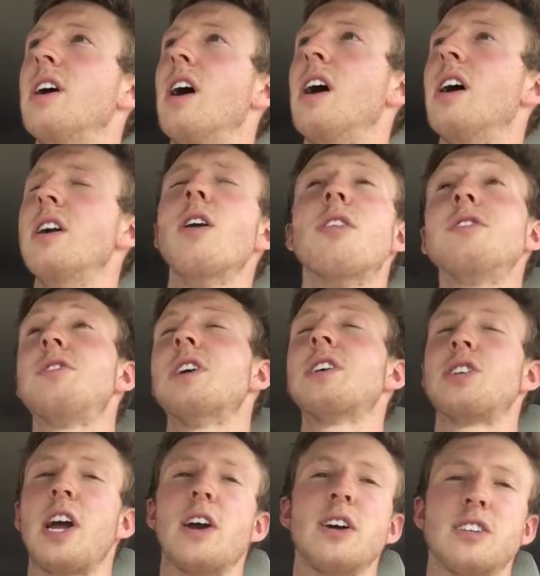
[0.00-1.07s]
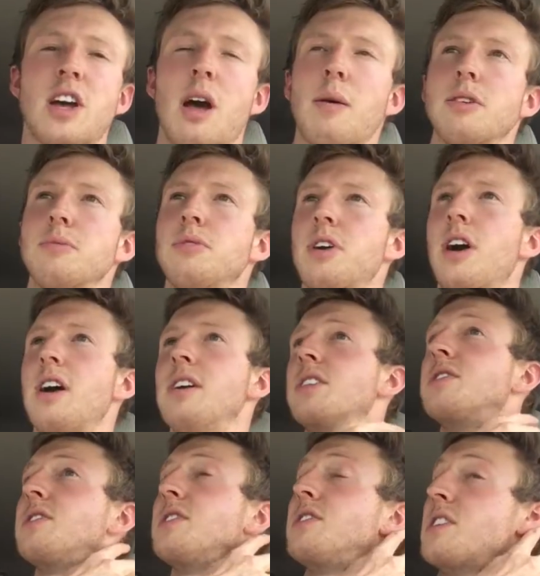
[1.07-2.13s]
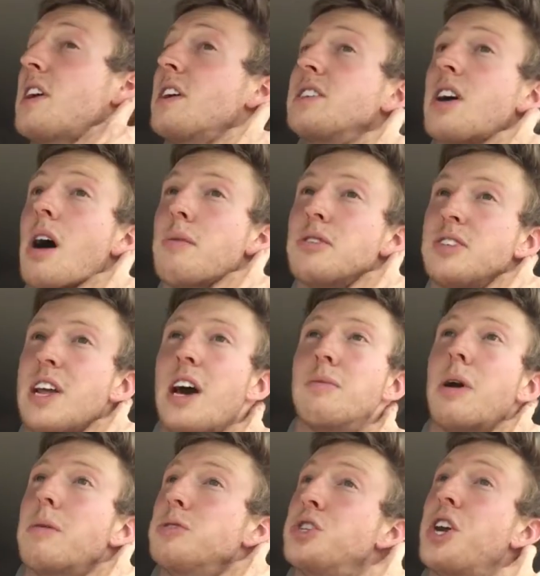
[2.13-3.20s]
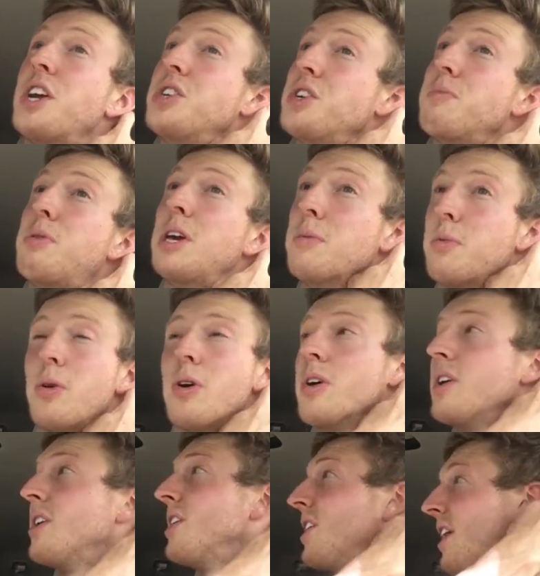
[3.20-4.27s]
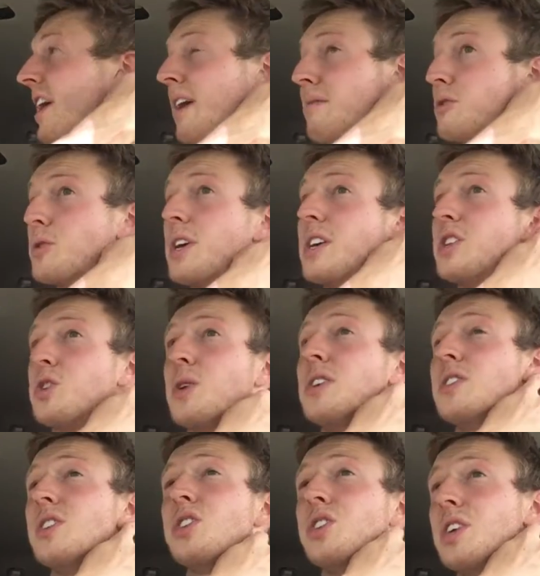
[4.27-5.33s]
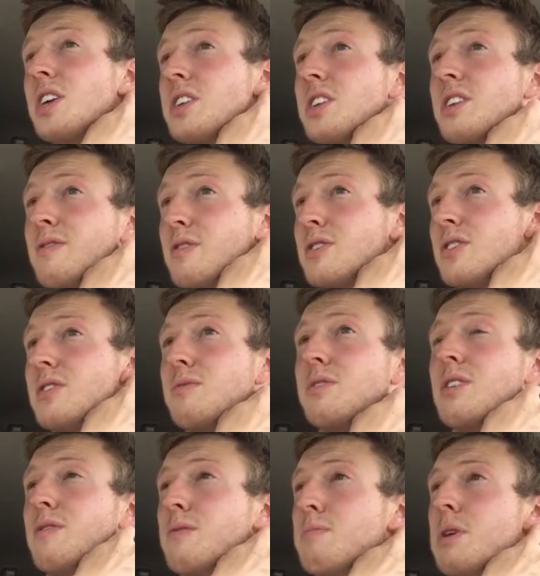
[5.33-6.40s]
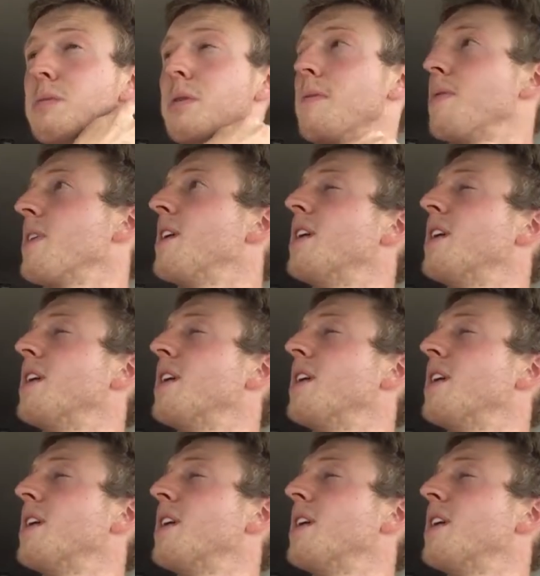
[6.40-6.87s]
Or no, this is actually Eric Thomas. I'm sorry. This is Eric Thomas now. I'm changing people. I'm transitioning into different people.